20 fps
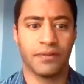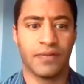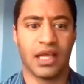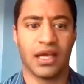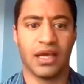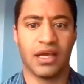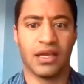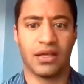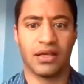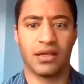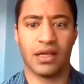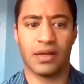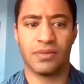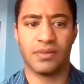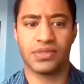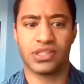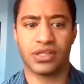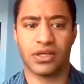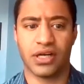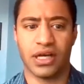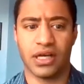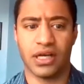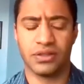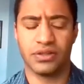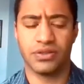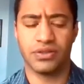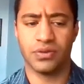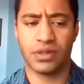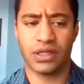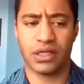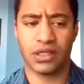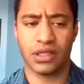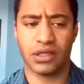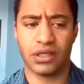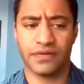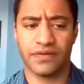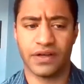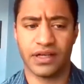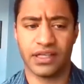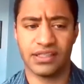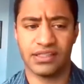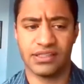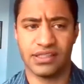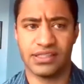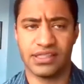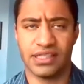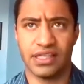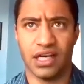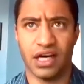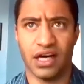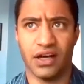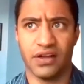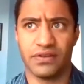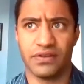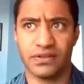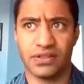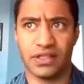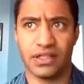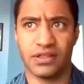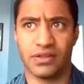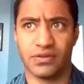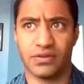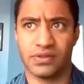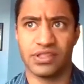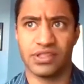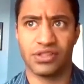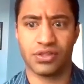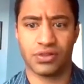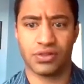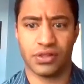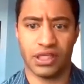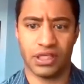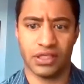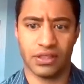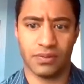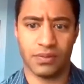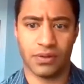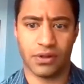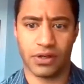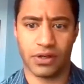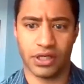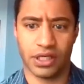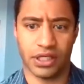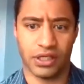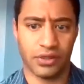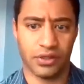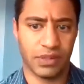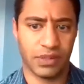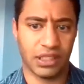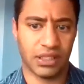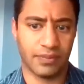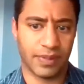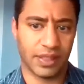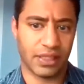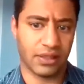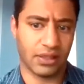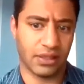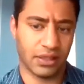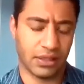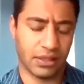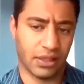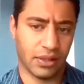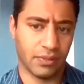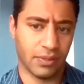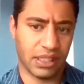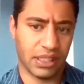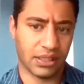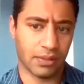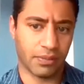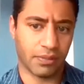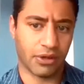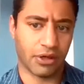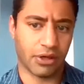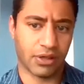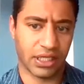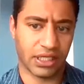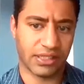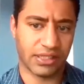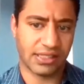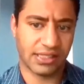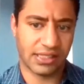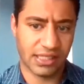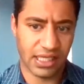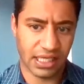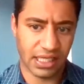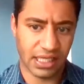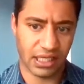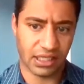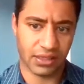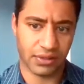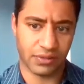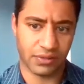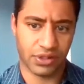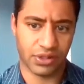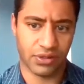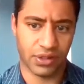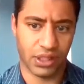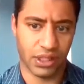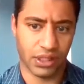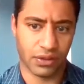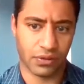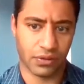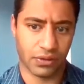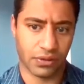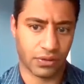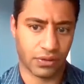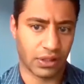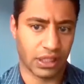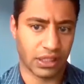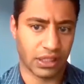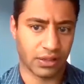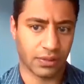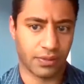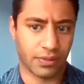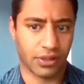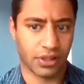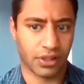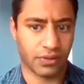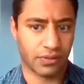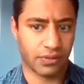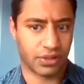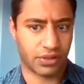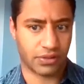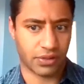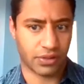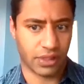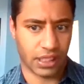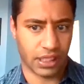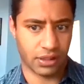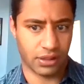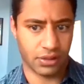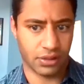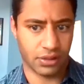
And I'm sorry, I do want to clarify because you said other than the restrained party. You mean the party seeking the restraining order, not the party restrained?